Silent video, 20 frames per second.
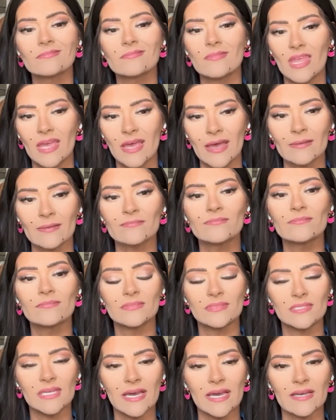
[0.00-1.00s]

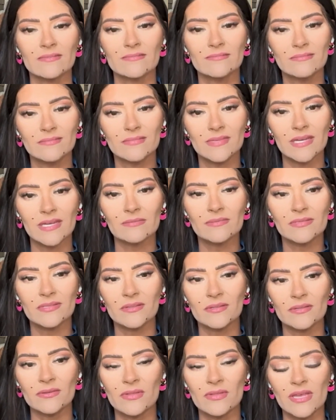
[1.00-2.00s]
Yeah,
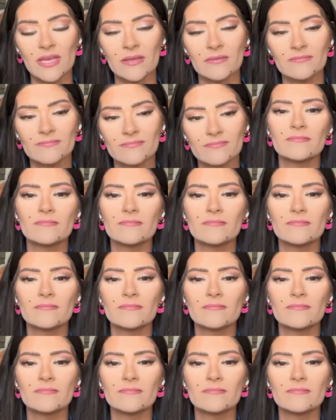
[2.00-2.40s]
absolutely.